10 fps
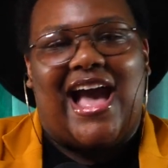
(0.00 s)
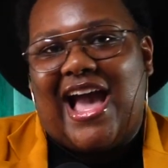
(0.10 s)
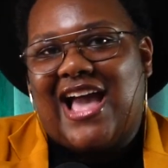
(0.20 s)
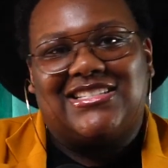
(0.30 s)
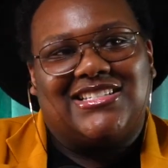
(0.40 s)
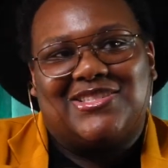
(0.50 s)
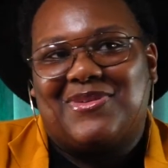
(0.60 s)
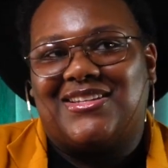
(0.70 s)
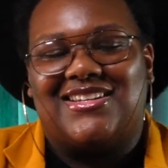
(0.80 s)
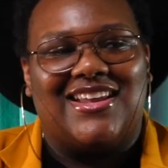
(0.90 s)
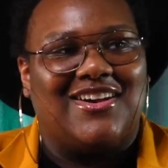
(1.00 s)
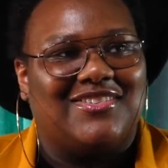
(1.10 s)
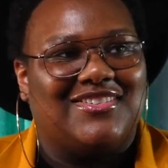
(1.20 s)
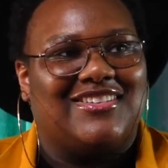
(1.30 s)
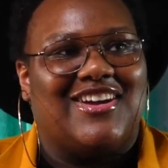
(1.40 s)
I just want to know,
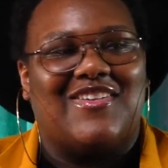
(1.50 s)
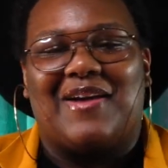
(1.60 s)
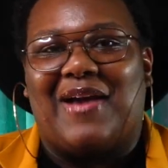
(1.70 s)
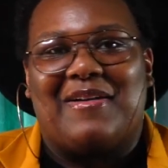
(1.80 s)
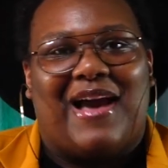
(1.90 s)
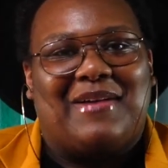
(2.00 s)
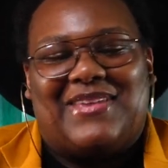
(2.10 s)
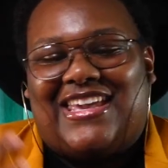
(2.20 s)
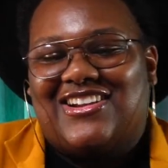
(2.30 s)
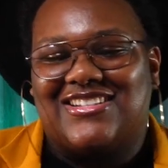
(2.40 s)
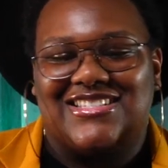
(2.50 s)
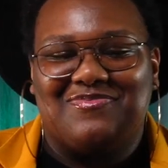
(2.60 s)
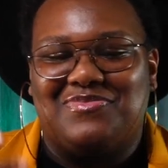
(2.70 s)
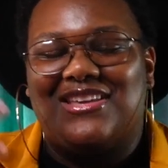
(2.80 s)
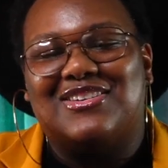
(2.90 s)
you know, I, I, I'm here to
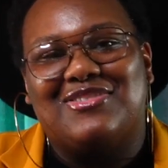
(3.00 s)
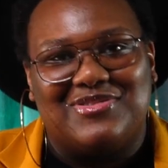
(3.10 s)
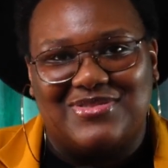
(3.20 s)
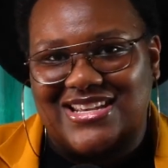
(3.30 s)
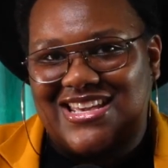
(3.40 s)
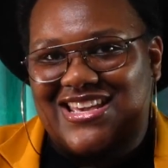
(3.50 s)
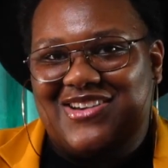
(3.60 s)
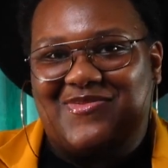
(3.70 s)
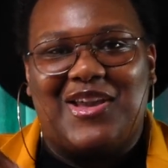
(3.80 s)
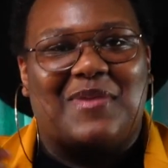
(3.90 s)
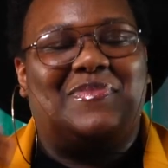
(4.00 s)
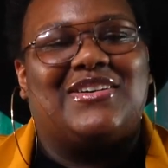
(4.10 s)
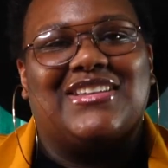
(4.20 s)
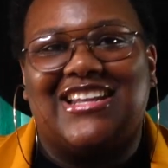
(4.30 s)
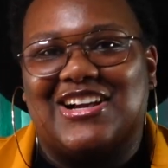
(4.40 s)
build. We are
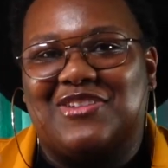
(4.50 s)
building a